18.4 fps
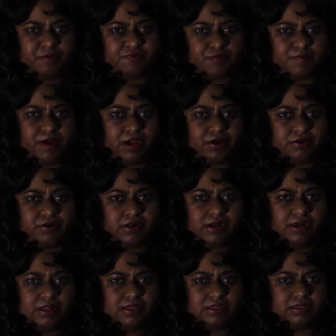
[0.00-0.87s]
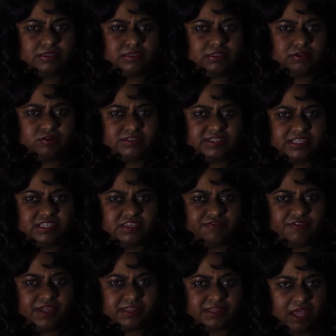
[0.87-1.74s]
of about
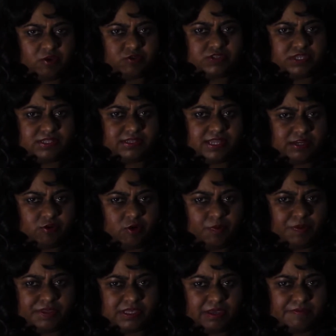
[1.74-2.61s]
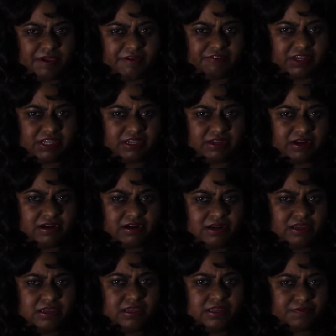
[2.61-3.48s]
65,000 that opens up every year,